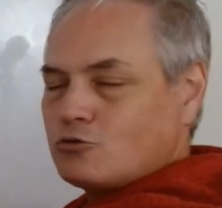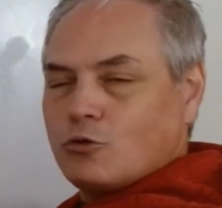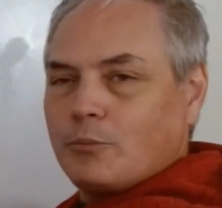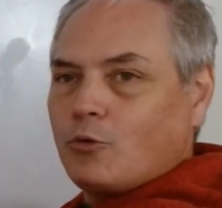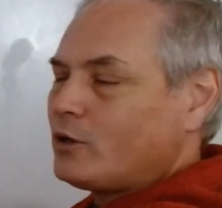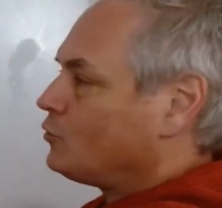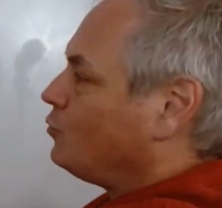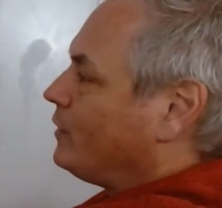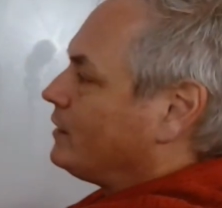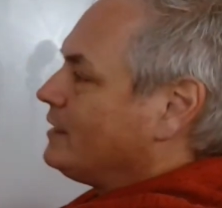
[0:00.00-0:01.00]
to a point
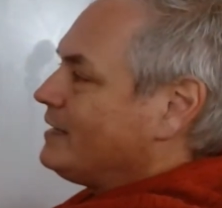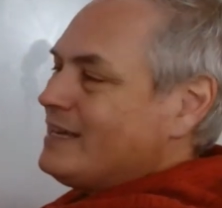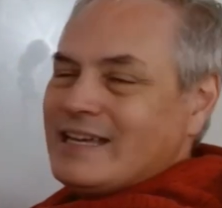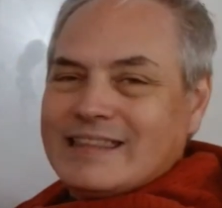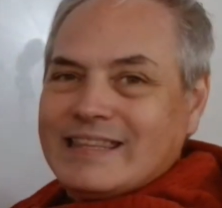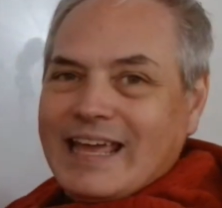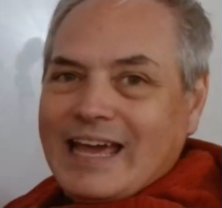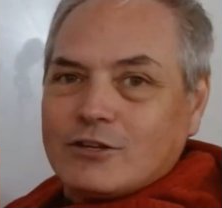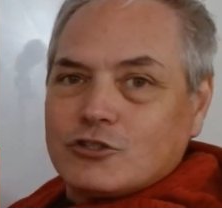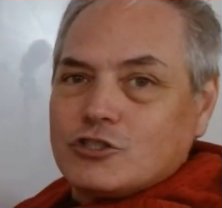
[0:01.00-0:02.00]
where the
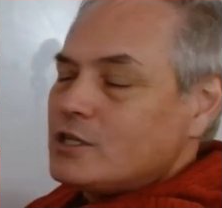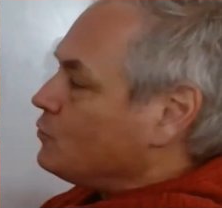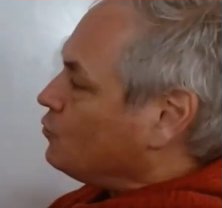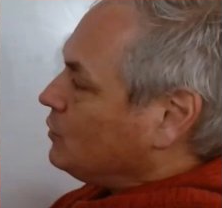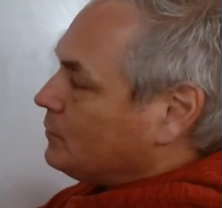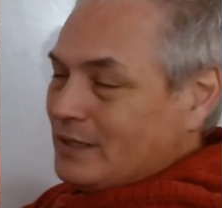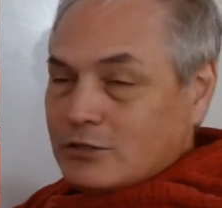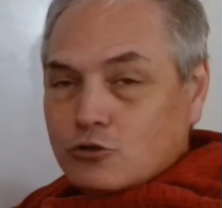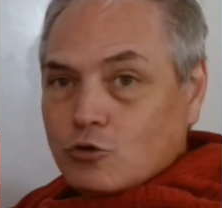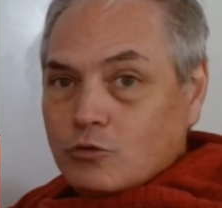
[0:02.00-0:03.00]
energy will be
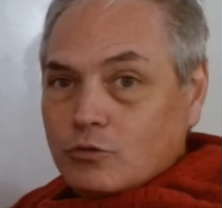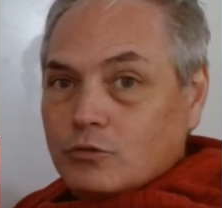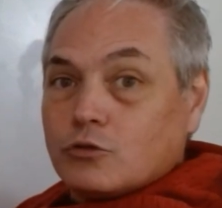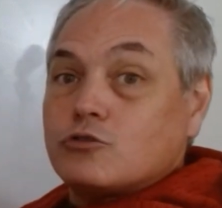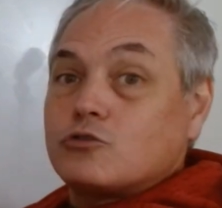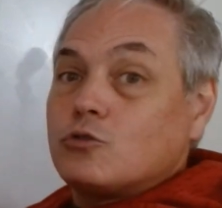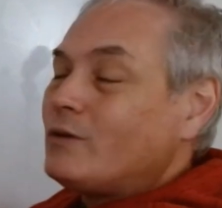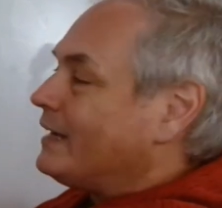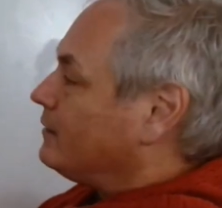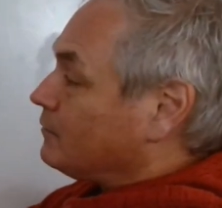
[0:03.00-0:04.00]
so
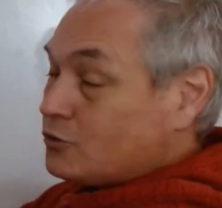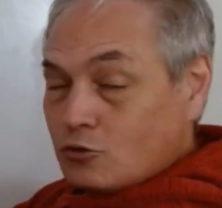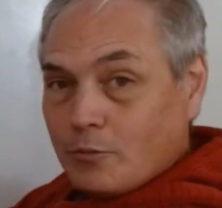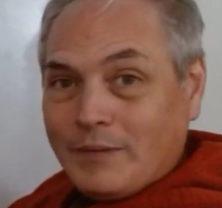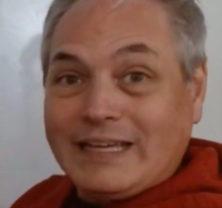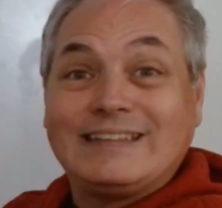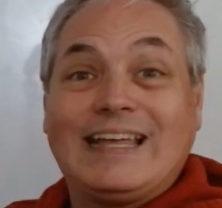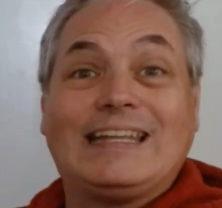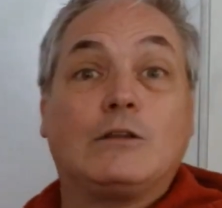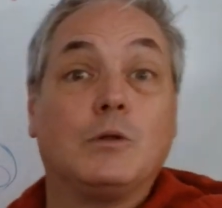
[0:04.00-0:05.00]
big
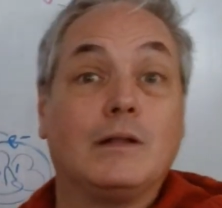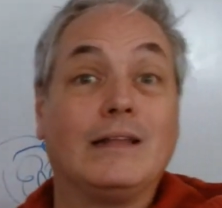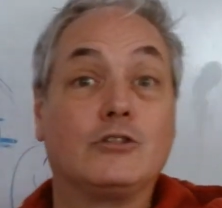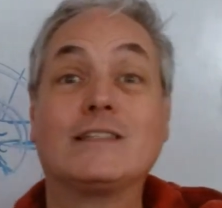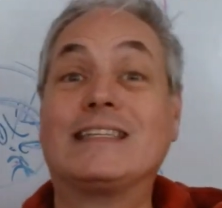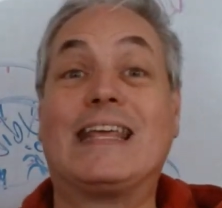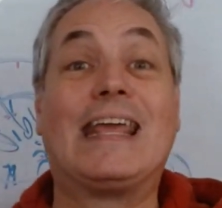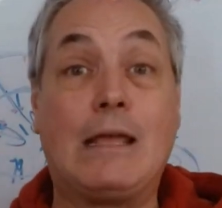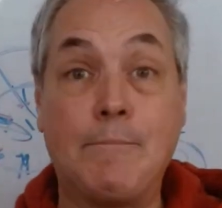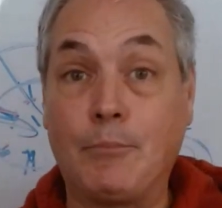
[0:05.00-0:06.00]
that it will just
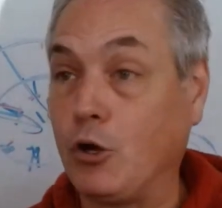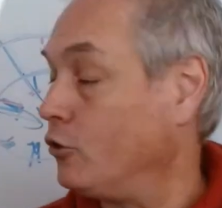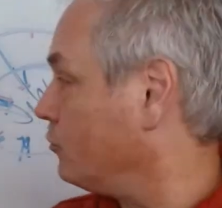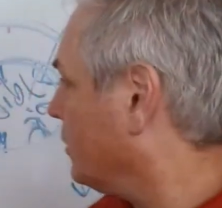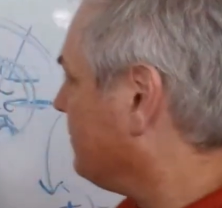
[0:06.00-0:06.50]
implode.